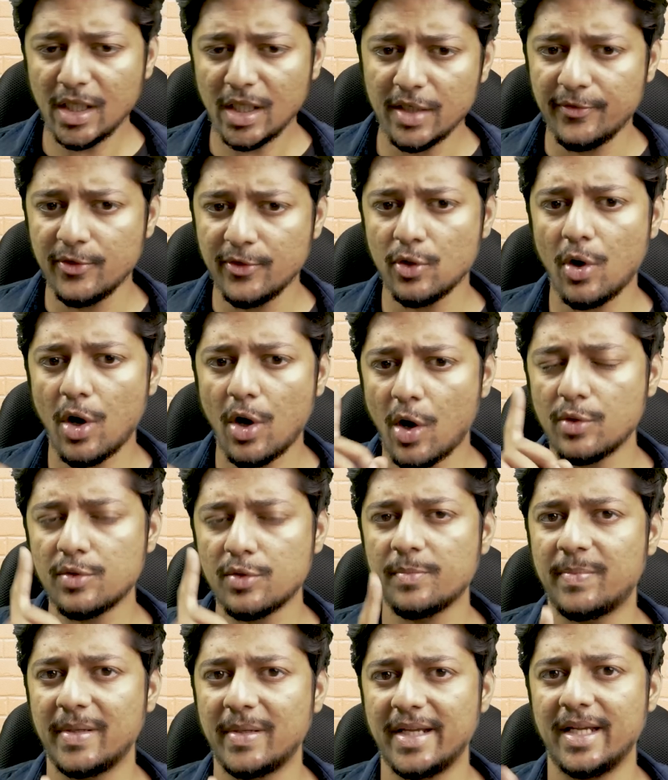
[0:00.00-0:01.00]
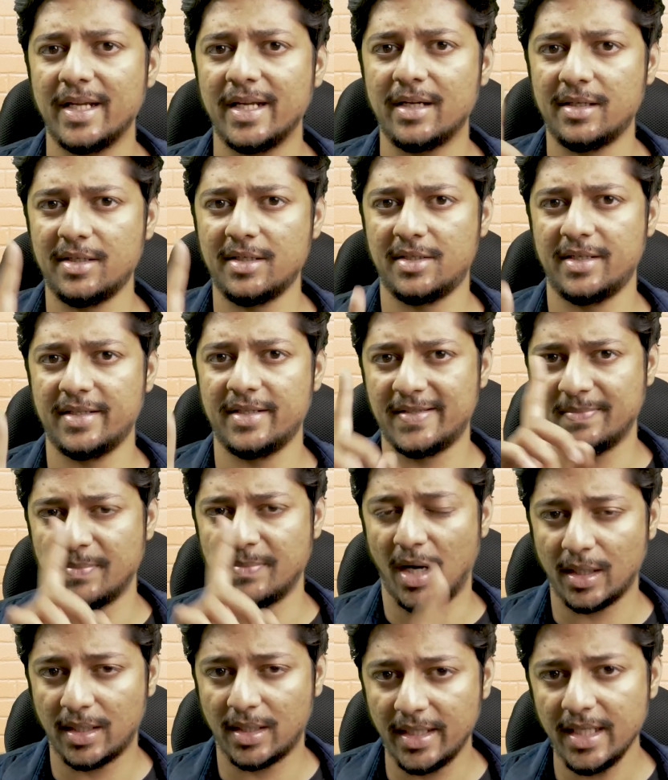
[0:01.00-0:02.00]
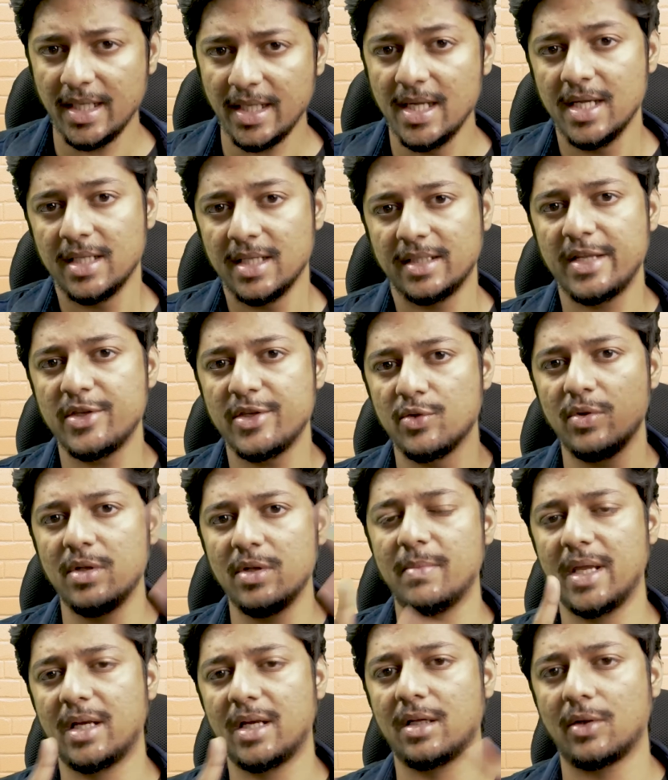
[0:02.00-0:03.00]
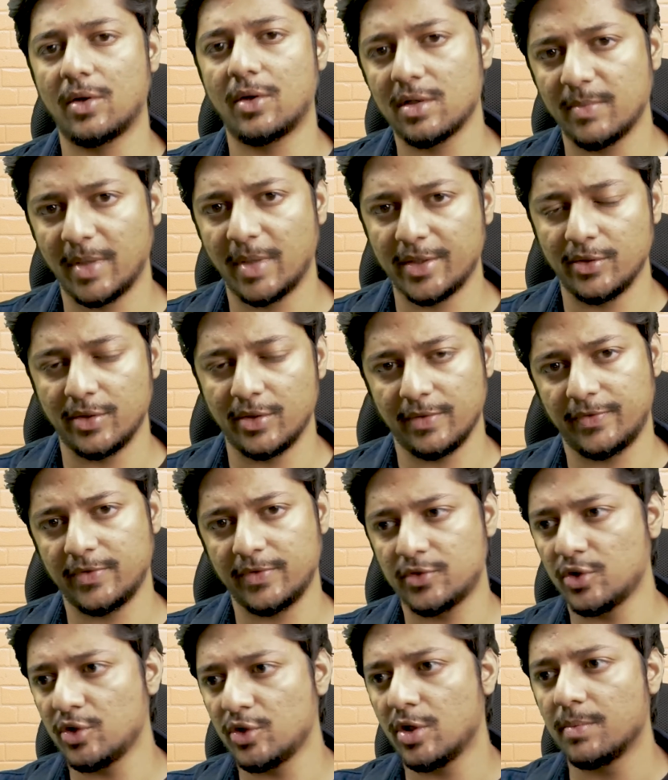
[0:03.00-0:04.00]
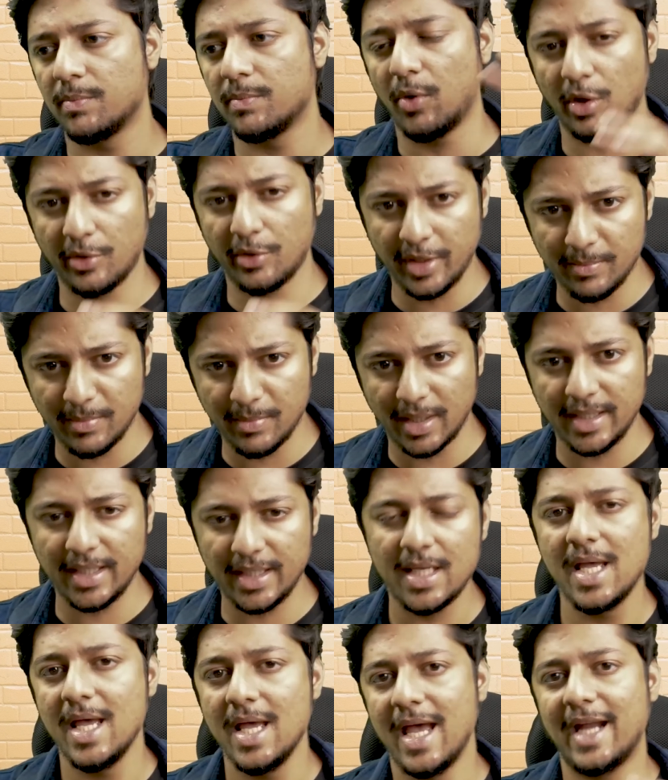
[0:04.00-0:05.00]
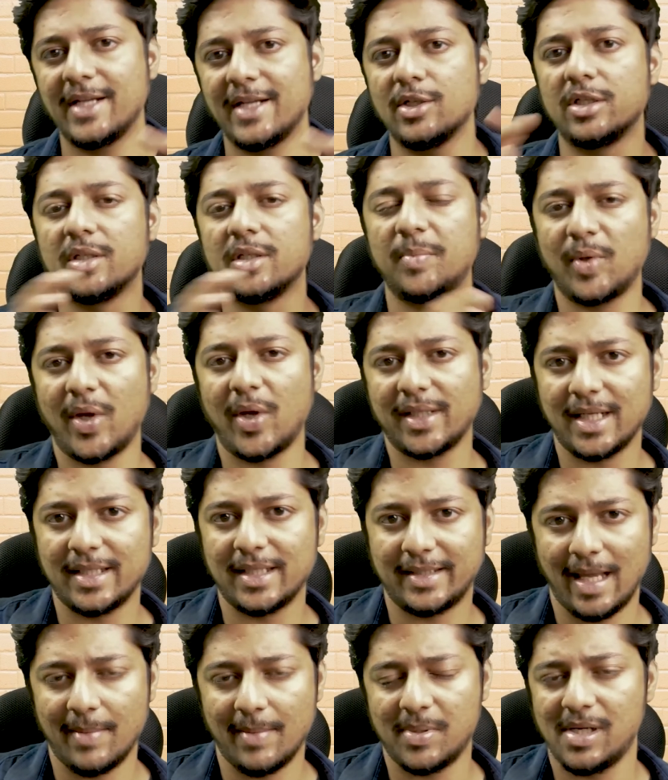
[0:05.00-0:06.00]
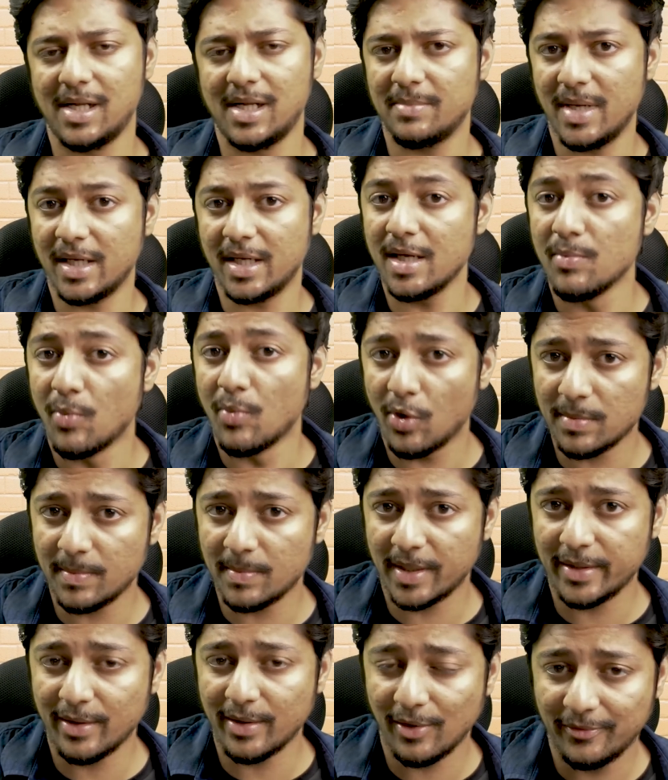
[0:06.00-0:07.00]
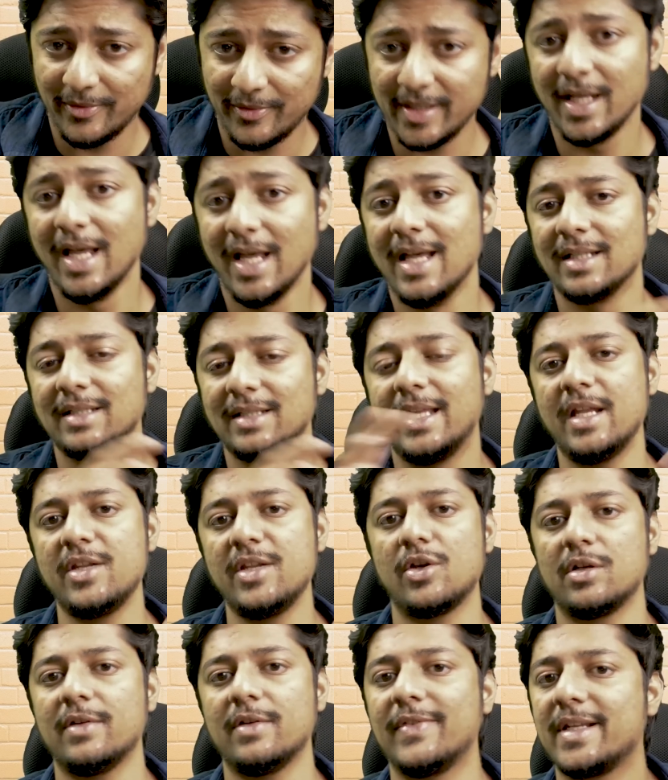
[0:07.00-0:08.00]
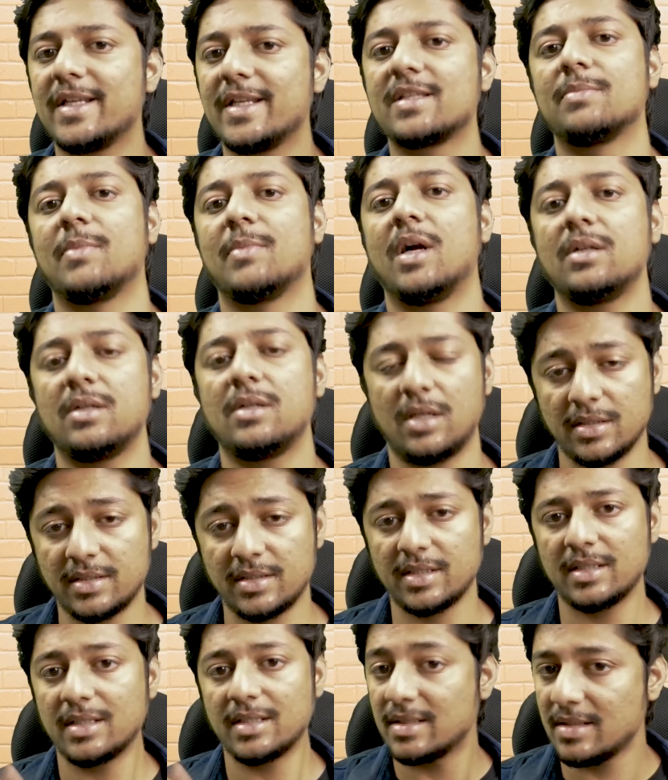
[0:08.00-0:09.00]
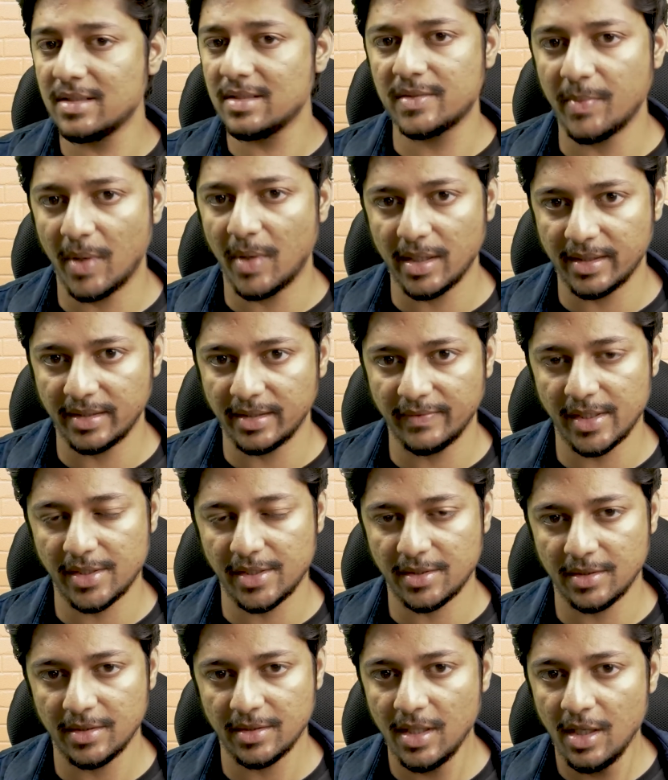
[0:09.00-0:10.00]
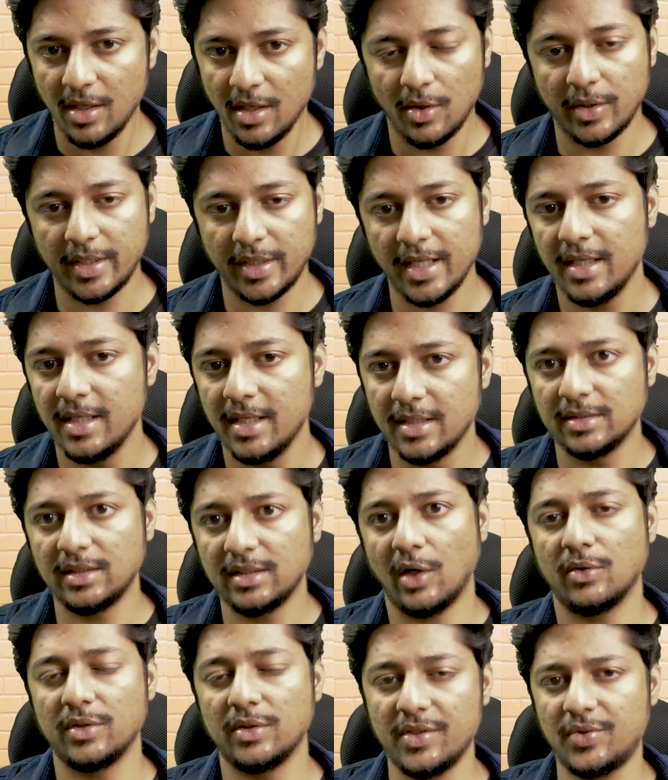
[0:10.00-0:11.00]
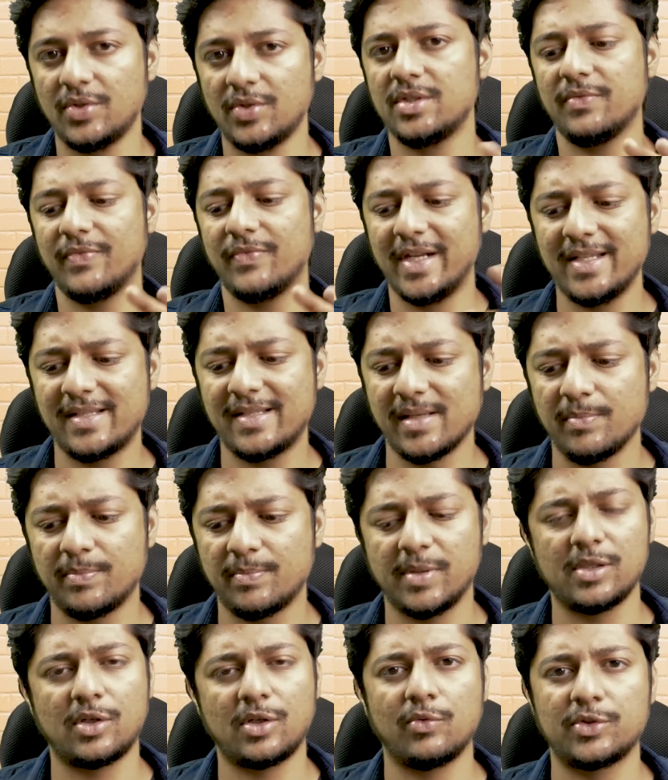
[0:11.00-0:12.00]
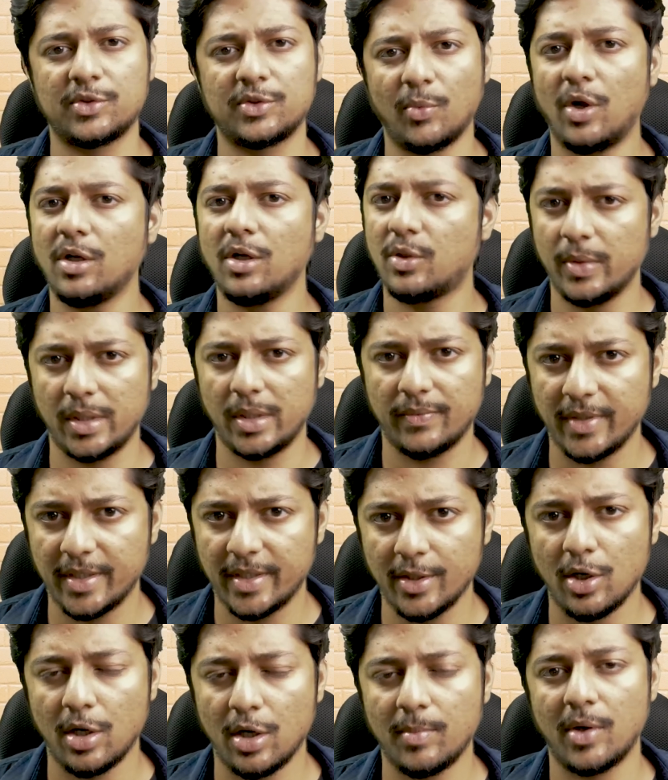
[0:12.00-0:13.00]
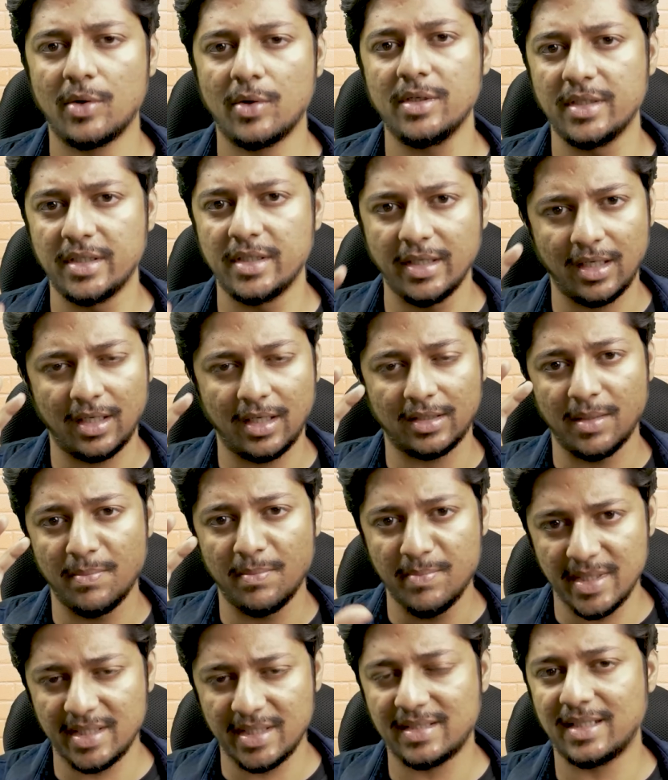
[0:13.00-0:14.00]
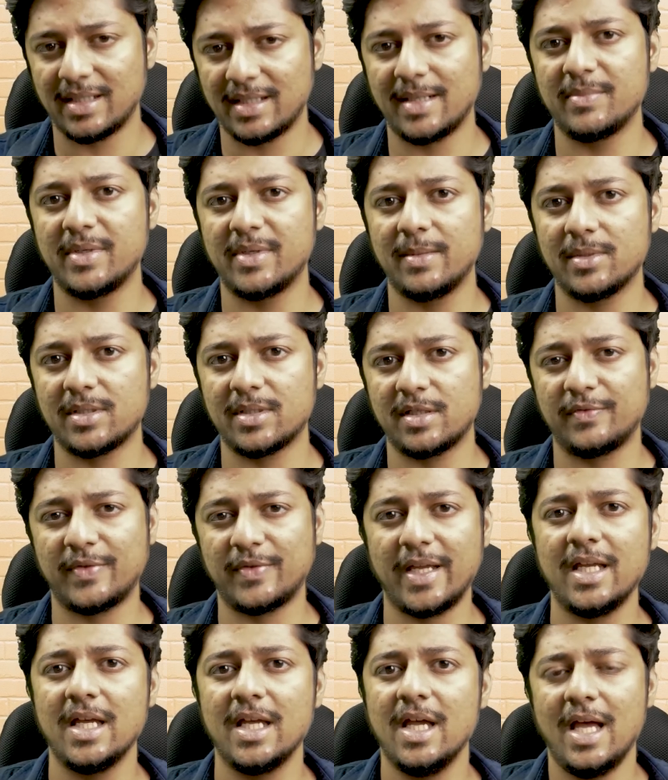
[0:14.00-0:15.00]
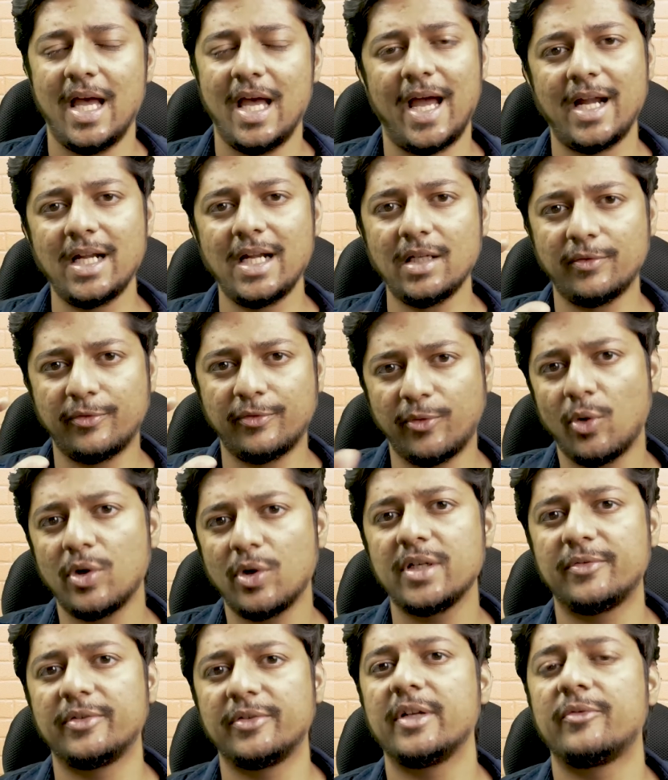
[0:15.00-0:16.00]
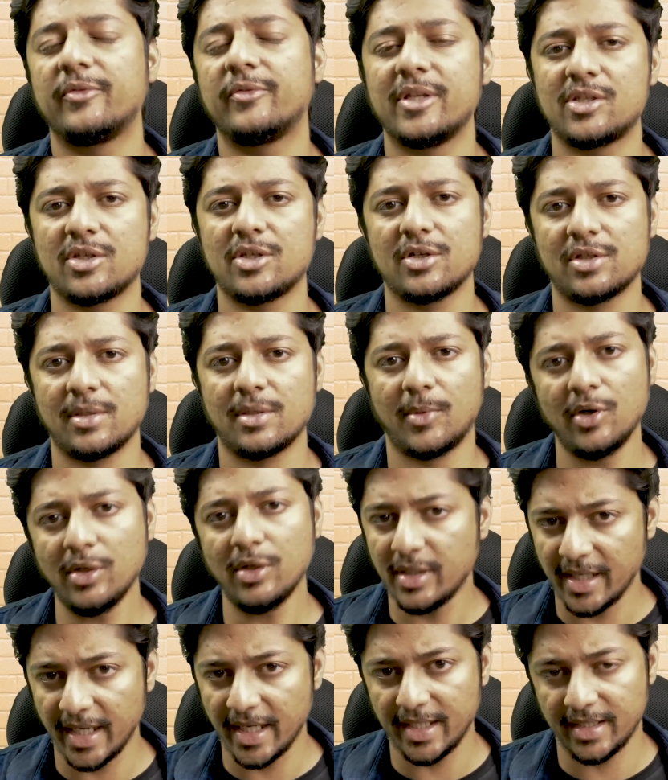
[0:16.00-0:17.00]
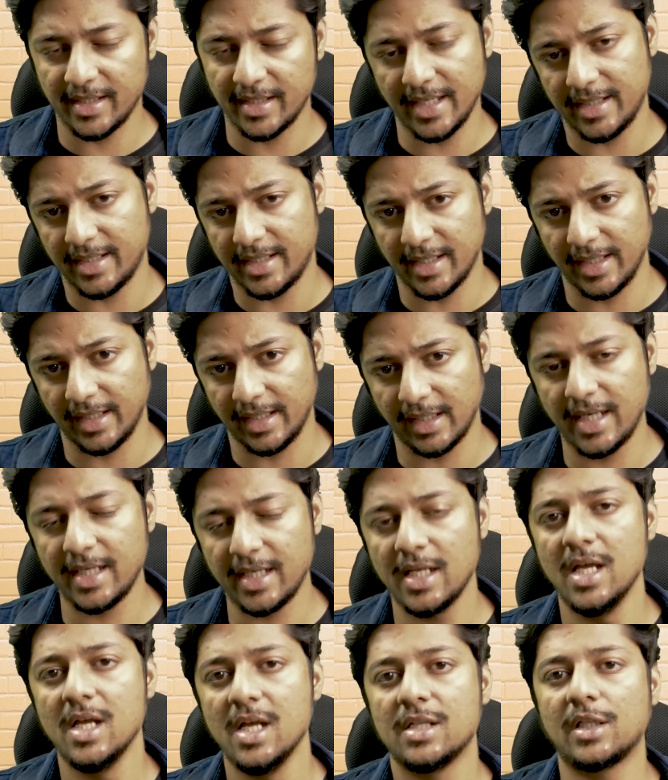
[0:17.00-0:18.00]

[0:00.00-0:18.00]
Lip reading: If you know how to play interest rates smartly, then you will make a lot of money out of it. So you're borrowing money and you're deploying that capital and making more money off it, then you're a very smart, considered as a smart investor. Okay, now this was a very simple, small, quick video about the myths that I'm demystifying and 4 different features about day trading, right?